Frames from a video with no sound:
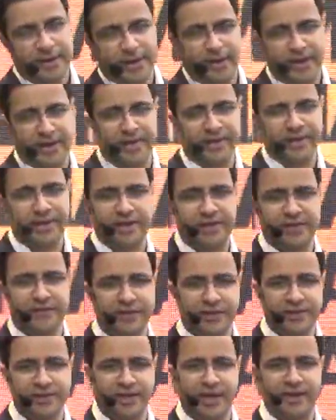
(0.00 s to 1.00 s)
and then
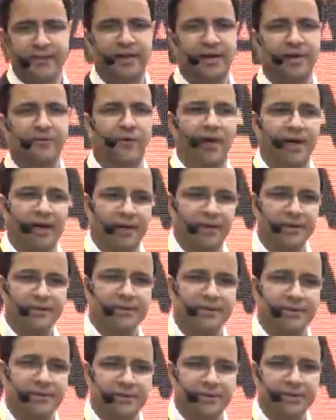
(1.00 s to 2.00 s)
with cable and
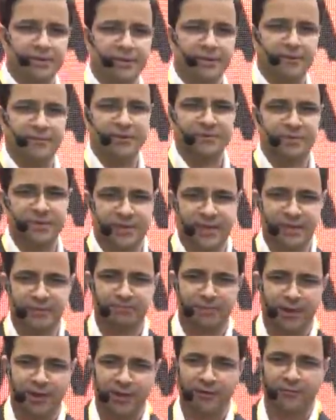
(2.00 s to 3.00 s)
wireless, which
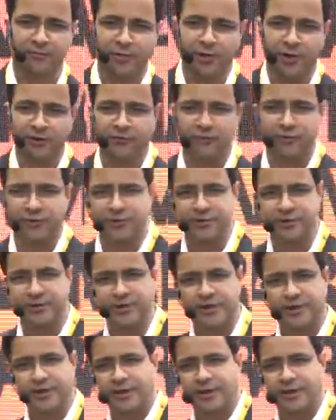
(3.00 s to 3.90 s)
became part of Vodafone,